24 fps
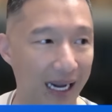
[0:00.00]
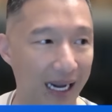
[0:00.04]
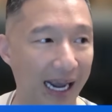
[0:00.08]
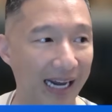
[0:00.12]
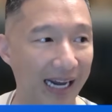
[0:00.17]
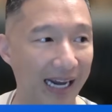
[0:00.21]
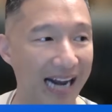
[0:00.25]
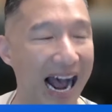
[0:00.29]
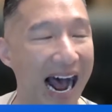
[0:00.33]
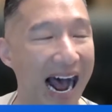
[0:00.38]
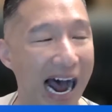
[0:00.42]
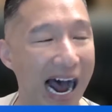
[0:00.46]

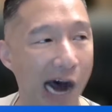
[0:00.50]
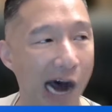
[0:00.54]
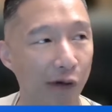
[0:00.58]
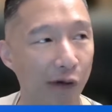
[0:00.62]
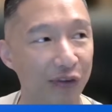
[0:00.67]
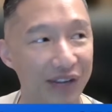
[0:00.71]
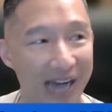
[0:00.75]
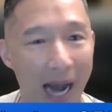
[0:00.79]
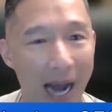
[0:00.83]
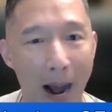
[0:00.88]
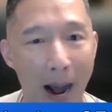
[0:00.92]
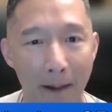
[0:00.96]
and how
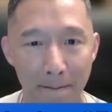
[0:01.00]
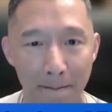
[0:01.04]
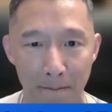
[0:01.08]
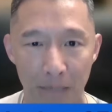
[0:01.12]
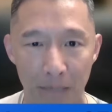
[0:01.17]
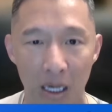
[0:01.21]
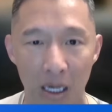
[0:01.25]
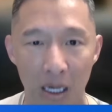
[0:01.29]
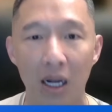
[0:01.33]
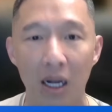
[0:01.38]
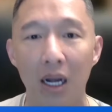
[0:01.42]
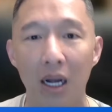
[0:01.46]
numb
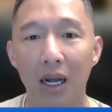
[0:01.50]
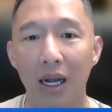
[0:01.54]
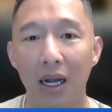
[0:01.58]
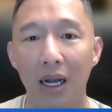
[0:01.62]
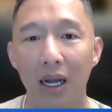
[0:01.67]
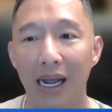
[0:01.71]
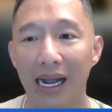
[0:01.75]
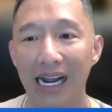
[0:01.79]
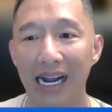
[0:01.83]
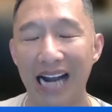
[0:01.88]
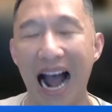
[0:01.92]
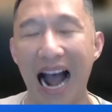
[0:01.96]

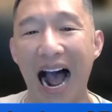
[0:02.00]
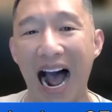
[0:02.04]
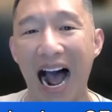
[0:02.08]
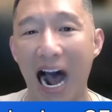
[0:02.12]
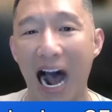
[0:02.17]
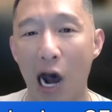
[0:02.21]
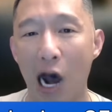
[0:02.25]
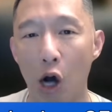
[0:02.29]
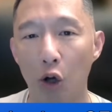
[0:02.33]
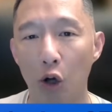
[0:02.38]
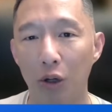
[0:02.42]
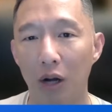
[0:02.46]
and
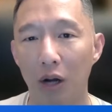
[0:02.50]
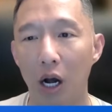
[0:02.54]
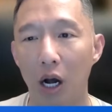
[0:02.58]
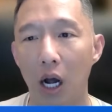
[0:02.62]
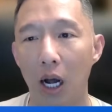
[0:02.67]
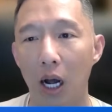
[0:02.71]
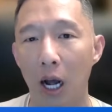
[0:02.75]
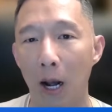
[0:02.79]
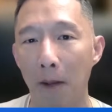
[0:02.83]
how